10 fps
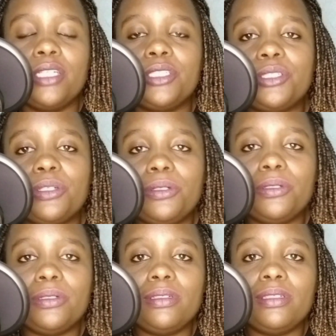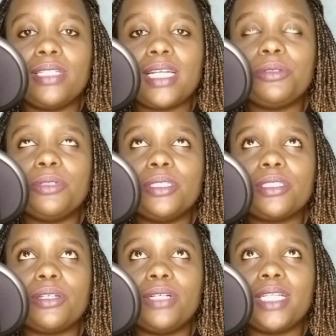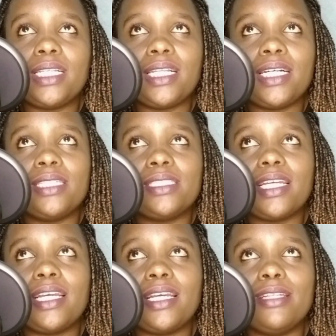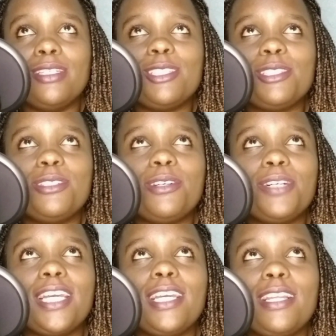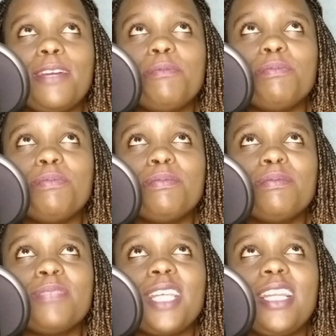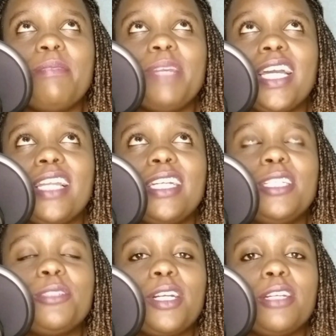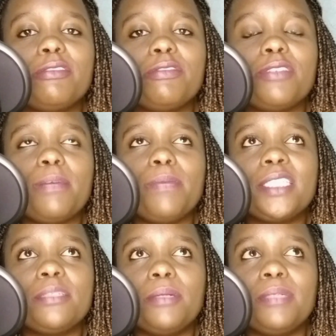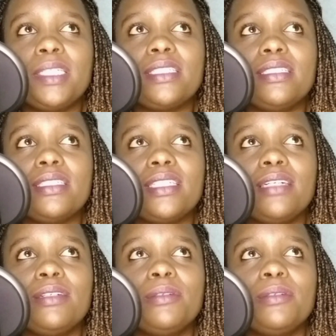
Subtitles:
So that was all I learned. And okay, let me highlight one of the best moments this year.